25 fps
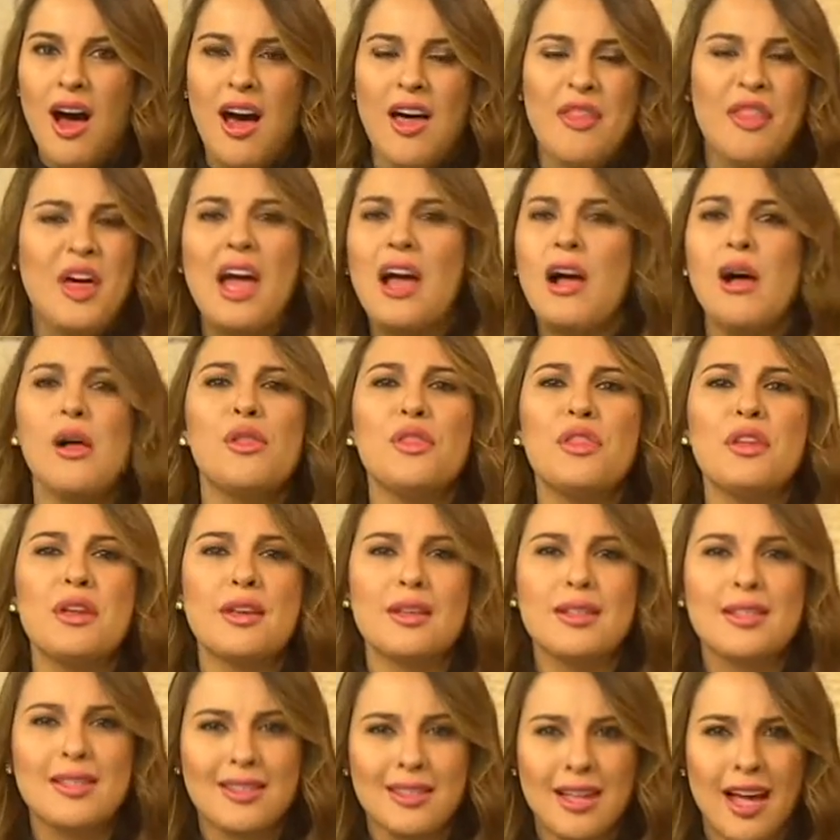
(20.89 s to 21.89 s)
the
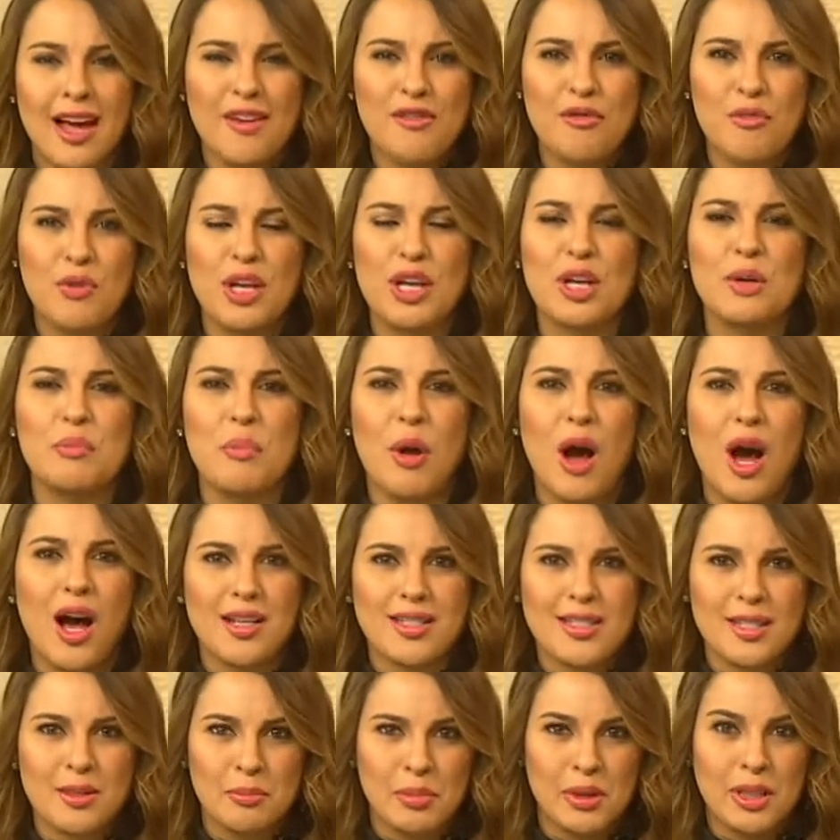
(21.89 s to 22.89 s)
healthiest life we could
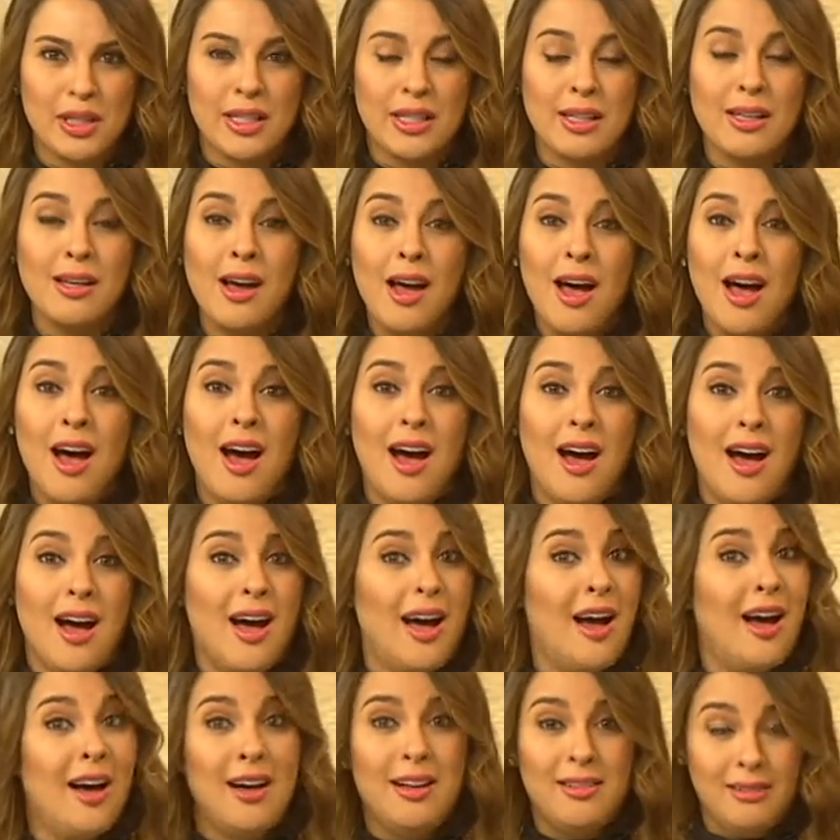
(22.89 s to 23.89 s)
possibly
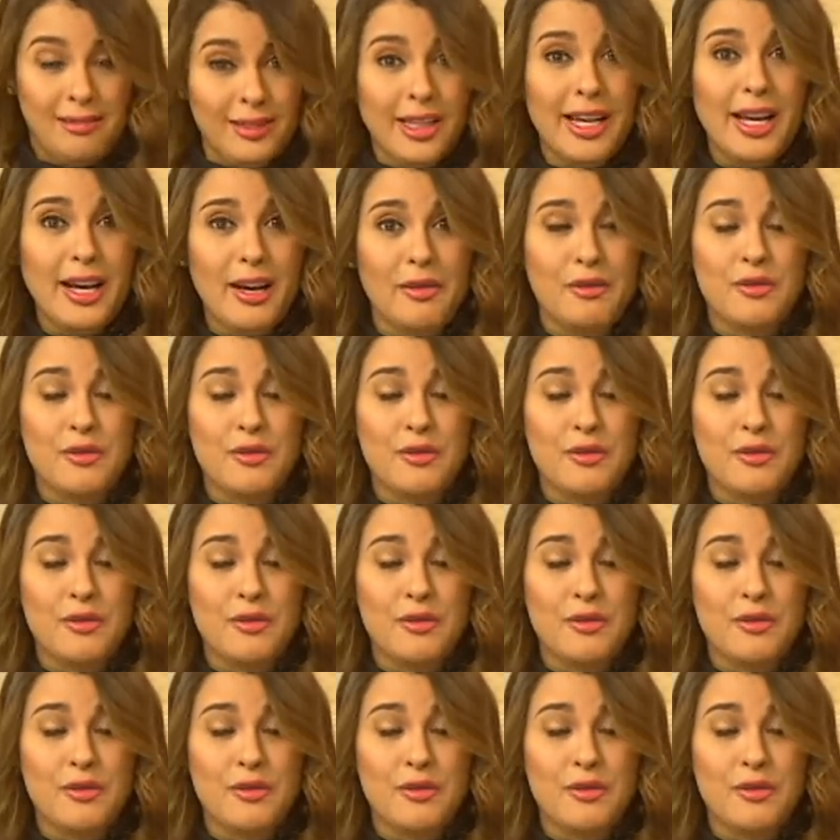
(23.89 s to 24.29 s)
uh, live.